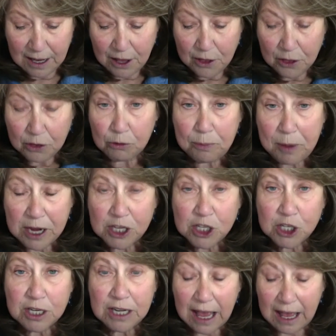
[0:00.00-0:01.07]
Through
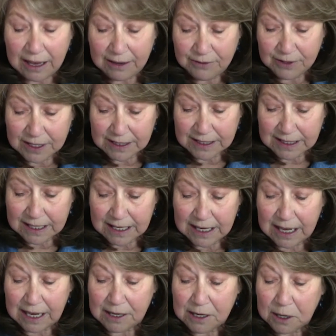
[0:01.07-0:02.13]
patient advocacy
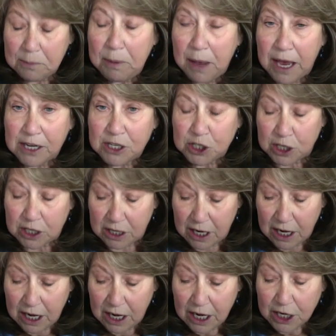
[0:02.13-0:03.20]
and compassion,
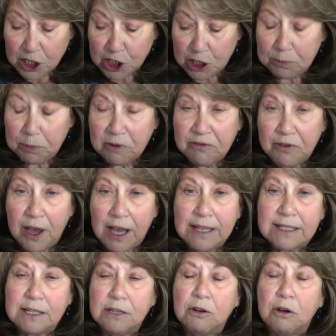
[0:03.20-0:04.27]
she
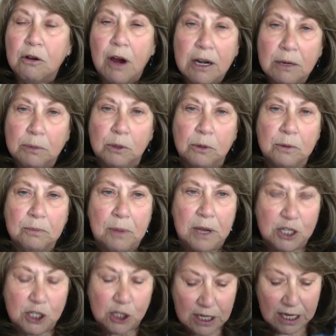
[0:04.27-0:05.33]
provides incredible
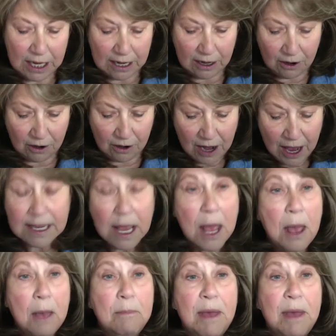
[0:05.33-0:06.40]
patient care.
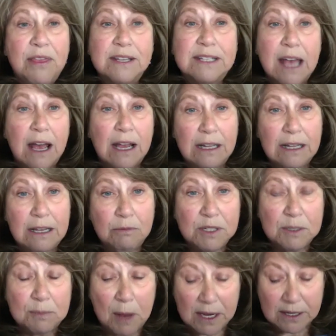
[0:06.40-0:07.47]
Beth is highly
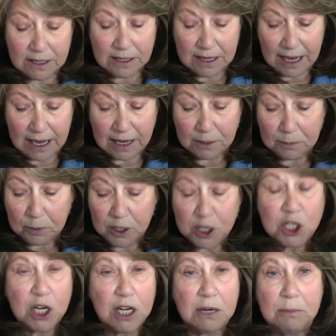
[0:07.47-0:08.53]
respected and
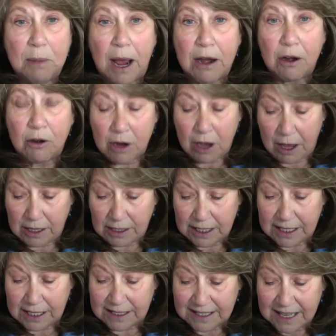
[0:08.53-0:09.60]
appreciated by her
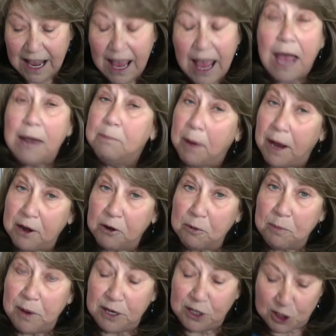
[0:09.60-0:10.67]
colleagues and by her
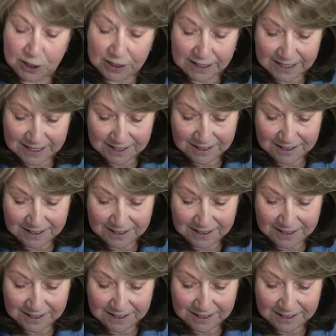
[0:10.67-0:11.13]
patients.